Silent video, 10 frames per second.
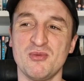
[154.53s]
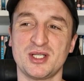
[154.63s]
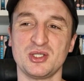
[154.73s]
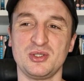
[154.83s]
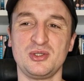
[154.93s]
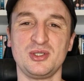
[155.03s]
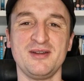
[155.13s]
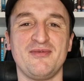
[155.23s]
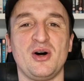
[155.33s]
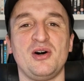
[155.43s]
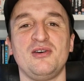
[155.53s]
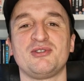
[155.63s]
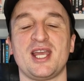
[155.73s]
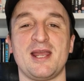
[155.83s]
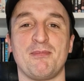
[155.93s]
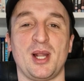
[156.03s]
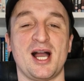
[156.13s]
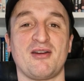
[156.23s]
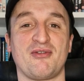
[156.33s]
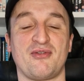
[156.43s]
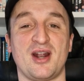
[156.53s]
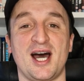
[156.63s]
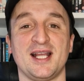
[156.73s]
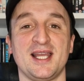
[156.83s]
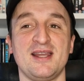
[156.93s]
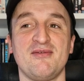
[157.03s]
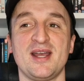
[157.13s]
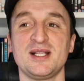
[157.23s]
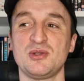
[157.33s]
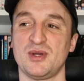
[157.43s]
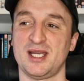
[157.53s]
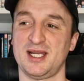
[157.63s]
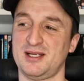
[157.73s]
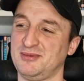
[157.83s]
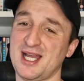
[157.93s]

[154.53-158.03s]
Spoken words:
which all involves a Black Friday event where